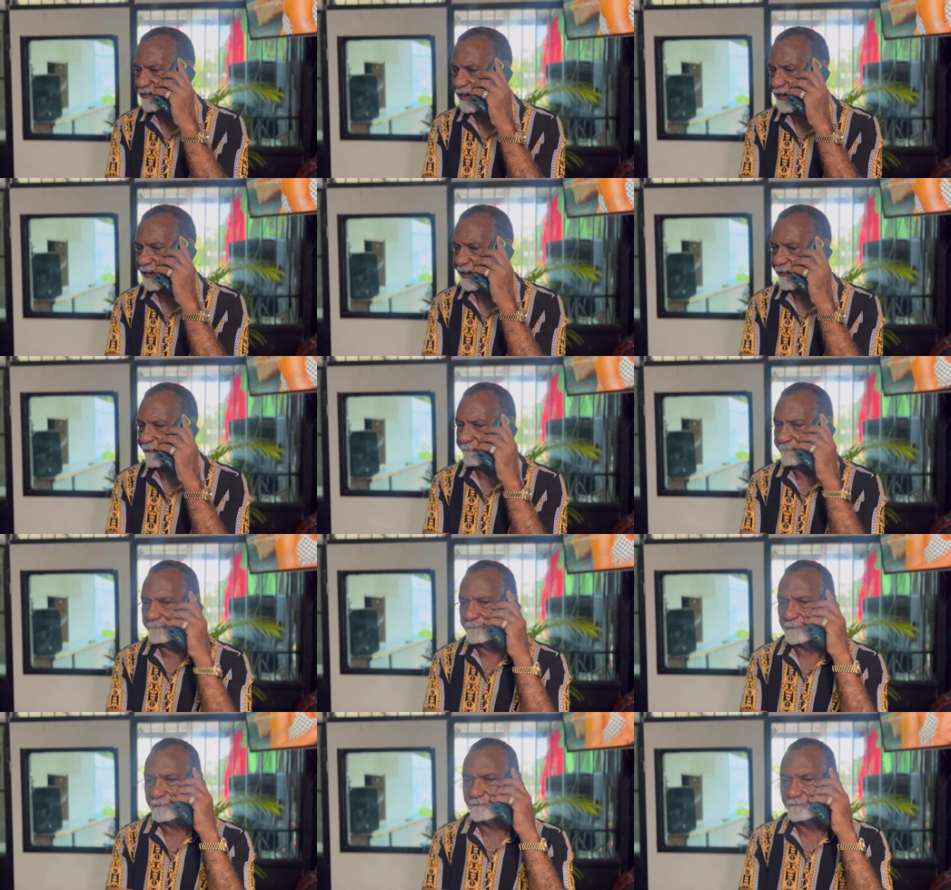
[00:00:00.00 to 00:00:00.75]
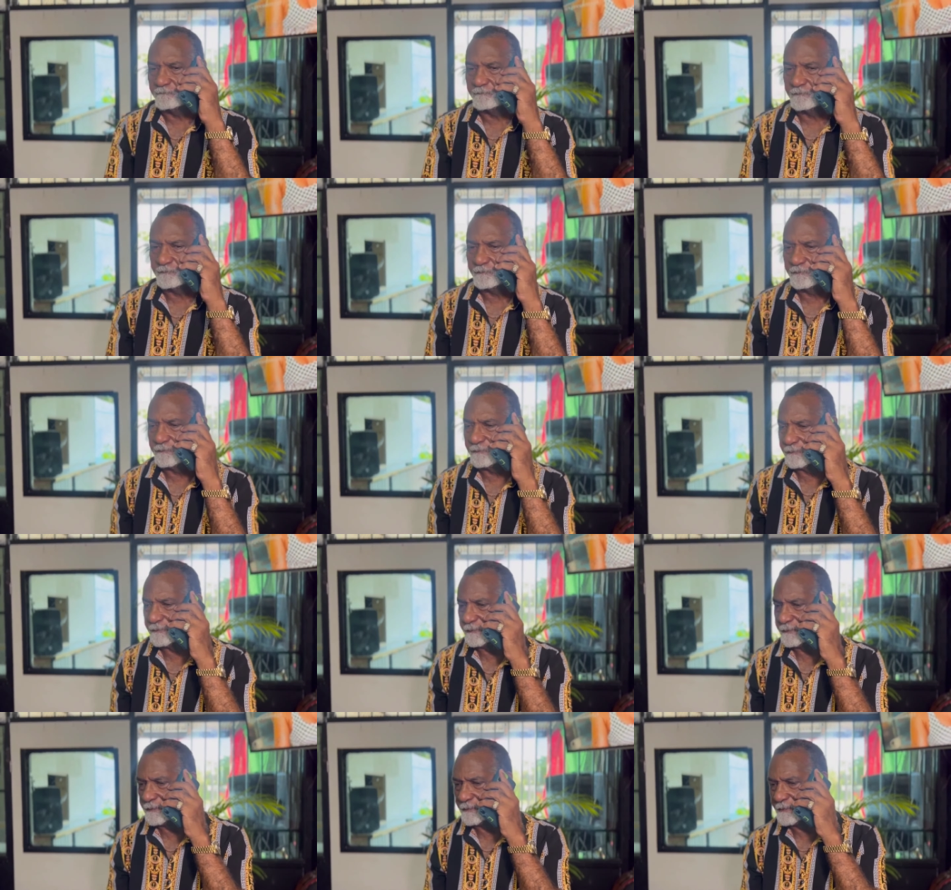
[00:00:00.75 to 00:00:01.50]
take care.
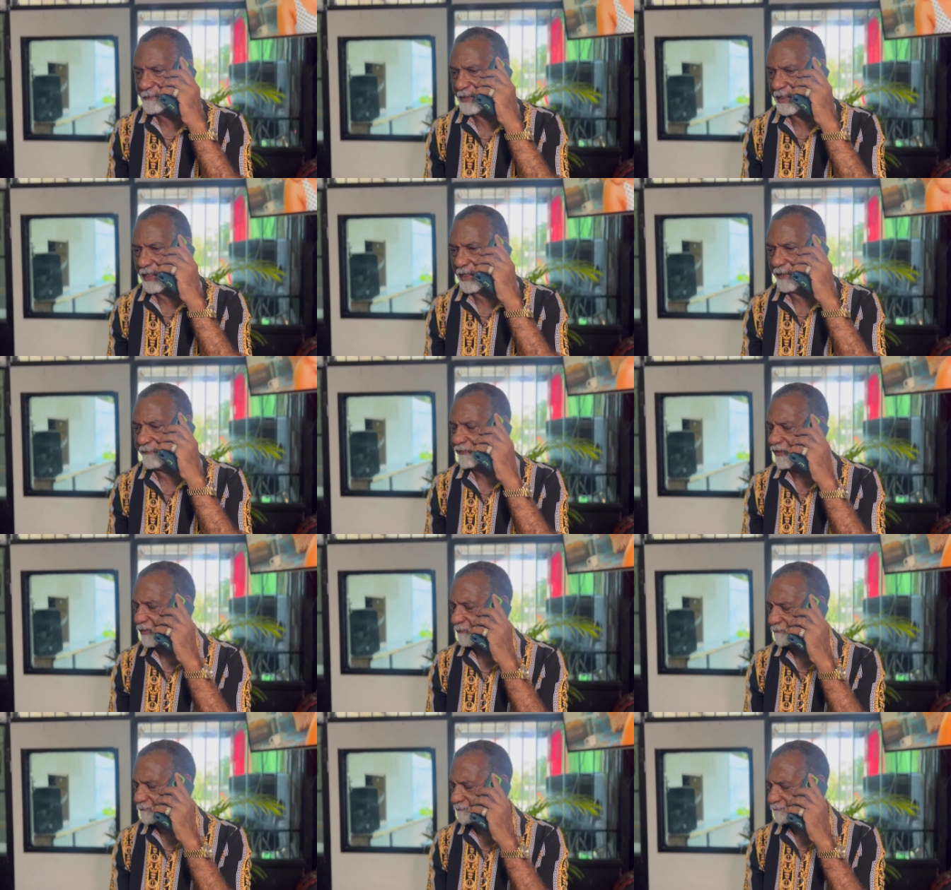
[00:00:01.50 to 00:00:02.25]
Love you.